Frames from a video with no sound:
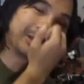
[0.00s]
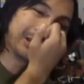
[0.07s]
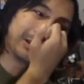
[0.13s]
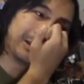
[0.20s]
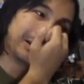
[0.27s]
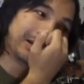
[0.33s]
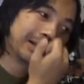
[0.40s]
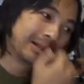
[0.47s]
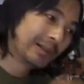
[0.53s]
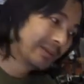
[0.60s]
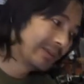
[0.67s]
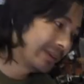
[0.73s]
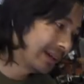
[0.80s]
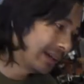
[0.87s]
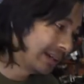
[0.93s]
you know.
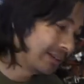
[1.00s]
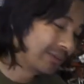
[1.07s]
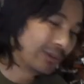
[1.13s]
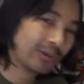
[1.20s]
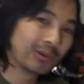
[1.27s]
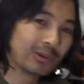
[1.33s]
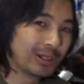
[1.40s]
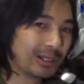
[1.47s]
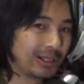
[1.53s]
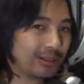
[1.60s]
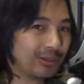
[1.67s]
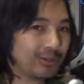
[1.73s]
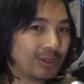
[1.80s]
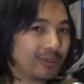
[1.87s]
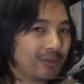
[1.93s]
And we were only hitting
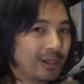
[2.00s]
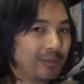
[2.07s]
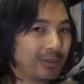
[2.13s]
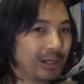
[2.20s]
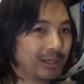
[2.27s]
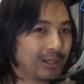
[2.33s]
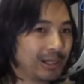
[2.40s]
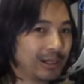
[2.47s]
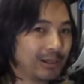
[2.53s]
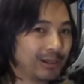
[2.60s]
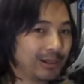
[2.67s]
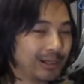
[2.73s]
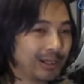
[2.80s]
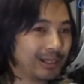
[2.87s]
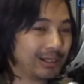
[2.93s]
25 miles an hour
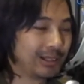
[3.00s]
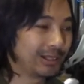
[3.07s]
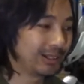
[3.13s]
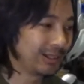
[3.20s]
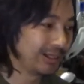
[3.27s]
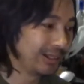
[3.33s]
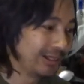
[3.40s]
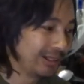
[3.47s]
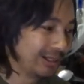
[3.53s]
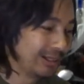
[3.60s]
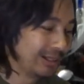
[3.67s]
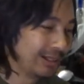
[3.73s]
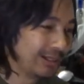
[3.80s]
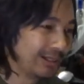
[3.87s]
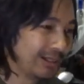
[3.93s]
that section.
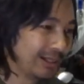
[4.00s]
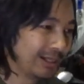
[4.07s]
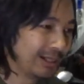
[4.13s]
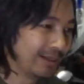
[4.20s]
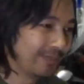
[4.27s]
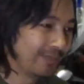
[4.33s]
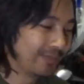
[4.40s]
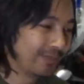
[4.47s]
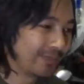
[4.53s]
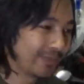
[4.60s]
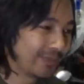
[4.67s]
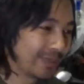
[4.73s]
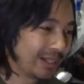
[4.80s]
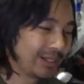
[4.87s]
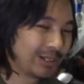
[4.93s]
Um,
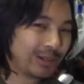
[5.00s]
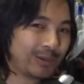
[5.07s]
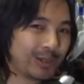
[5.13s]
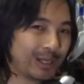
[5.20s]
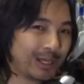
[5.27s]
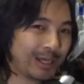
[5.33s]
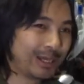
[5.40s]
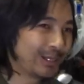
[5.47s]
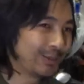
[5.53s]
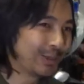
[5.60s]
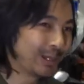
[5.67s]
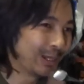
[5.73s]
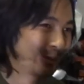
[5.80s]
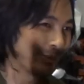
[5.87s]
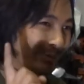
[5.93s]
that's the one that Hades
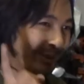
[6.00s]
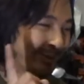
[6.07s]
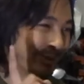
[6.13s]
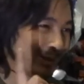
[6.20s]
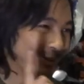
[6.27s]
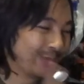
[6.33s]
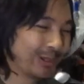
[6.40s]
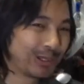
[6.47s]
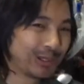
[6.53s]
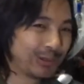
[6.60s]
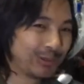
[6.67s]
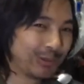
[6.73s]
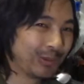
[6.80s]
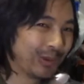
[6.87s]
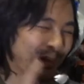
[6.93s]
Omega remembers the most
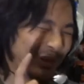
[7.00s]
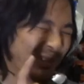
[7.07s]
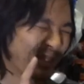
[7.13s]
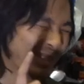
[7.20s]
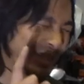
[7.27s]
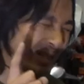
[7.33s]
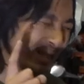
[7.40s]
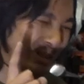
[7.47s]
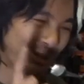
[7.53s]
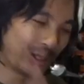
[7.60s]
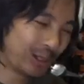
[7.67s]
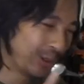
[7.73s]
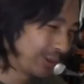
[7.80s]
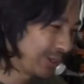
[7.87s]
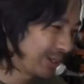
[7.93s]
because we were going
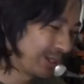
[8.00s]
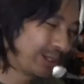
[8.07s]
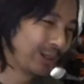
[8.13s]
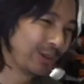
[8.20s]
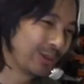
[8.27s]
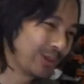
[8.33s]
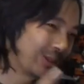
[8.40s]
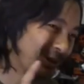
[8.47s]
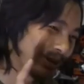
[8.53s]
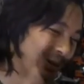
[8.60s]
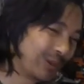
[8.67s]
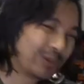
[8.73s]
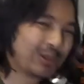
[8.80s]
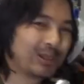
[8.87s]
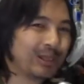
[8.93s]
so slow,
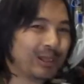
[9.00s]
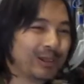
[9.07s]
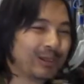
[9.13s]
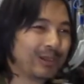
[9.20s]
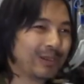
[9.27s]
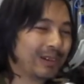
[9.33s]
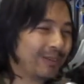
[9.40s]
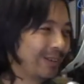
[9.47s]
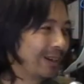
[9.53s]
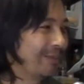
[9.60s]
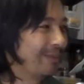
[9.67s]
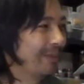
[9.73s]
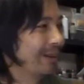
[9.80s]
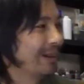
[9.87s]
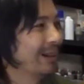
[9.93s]
so slow, 25,
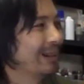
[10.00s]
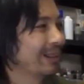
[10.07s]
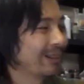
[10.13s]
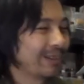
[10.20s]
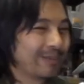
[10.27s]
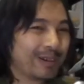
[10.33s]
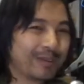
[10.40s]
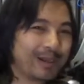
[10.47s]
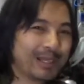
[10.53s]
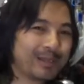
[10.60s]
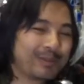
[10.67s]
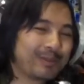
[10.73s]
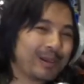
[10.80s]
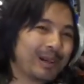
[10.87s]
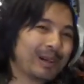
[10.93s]
25
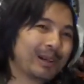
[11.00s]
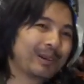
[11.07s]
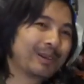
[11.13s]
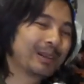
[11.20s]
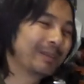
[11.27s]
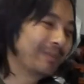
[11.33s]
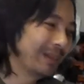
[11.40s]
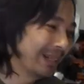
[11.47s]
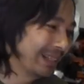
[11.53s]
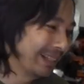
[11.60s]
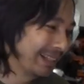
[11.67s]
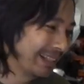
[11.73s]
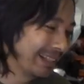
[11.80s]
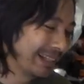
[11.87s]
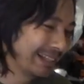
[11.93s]
miles per hour going up that
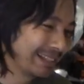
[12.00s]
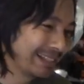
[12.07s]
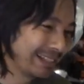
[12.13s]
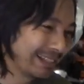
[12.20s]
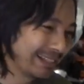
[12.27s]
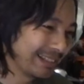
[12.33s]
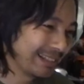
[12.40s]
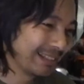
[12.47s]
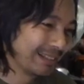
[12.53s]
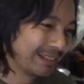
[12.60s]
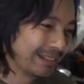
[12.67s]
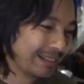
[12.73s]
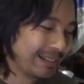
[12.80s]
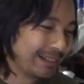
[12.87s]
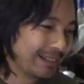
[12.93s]
that section.
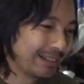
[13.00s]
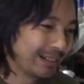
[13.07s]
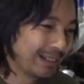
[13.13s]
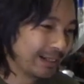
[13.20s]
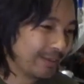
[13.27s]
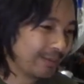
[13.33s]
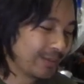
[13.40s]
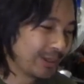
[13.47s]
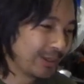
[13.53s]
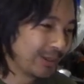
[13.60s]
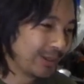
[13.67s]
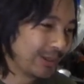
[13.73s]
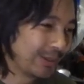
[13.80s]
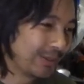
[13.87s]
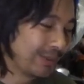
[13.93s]
Um,
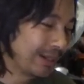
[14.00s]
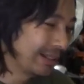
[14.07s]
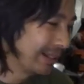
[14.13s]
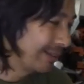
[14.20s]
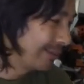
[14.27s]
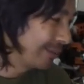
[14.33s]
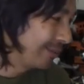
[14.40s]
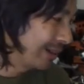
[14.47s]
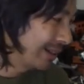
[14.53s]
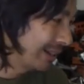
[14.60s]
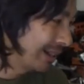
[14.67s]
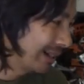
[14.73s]
so and then we found